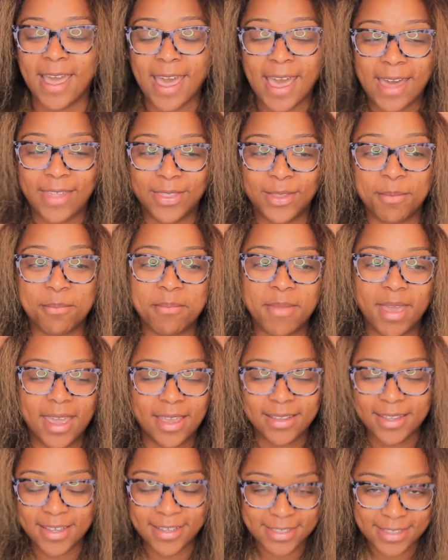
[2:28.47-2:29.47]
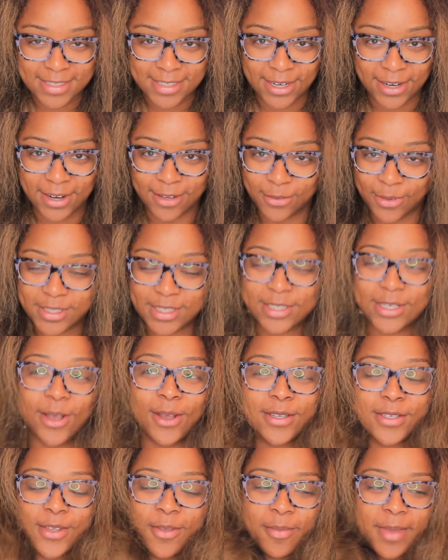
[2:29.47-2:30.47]
and the main concern, which is
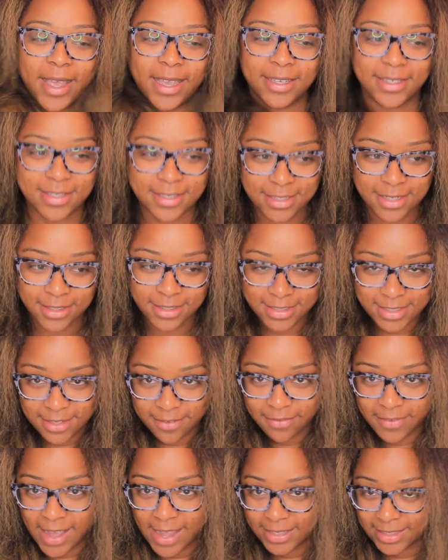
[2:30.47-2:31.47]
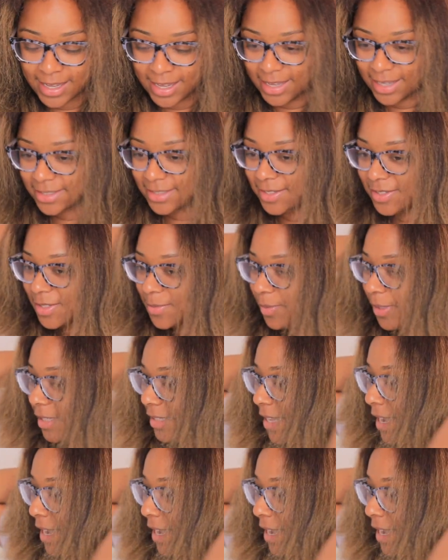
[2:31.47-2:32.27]
also my concern, is the fact that it's a split